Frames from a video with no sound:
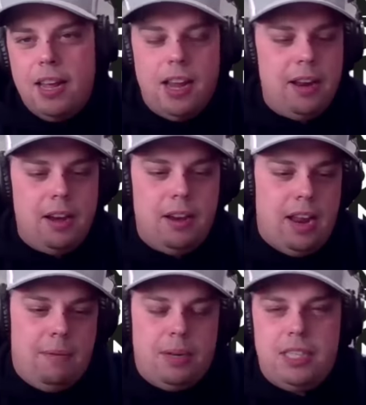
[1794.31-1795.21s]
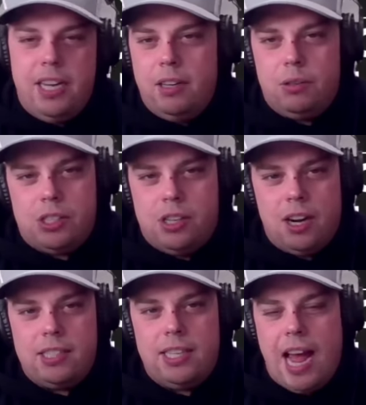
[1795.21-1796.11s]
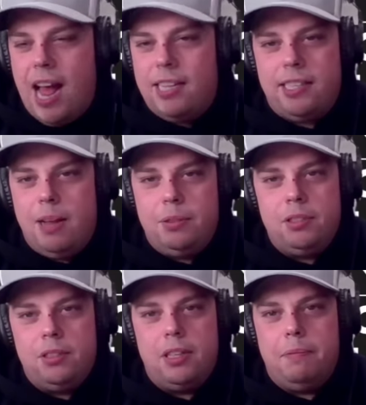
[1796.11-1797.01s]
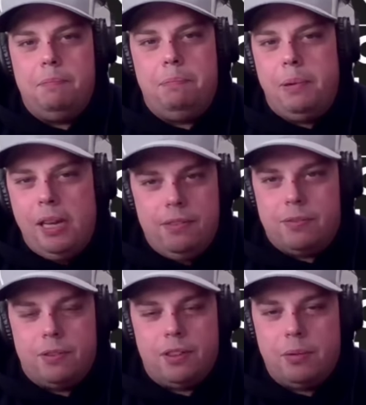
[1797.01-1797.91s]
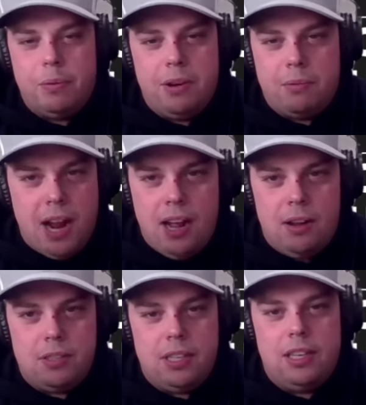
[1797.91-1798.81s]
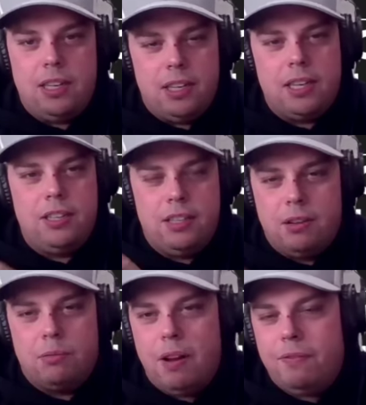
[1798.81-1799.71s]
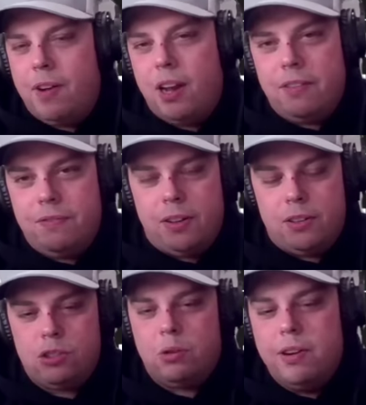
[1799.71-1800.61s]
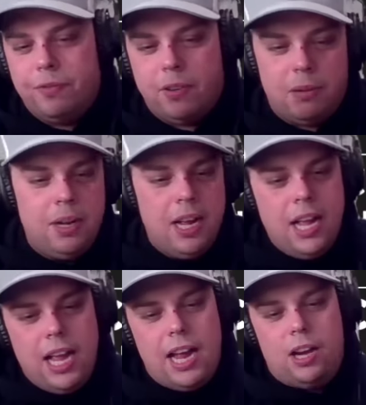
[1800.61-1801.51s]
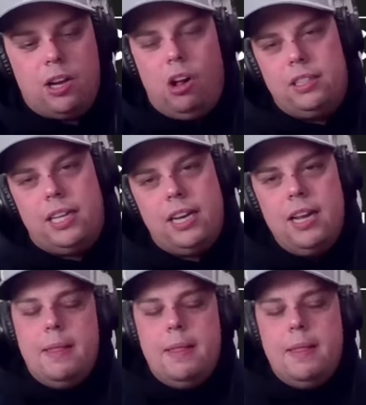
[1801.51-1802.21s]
And Matino just got his ass absolutely beat for 3 rounds. And then the ref finally felt sorry for him and called it.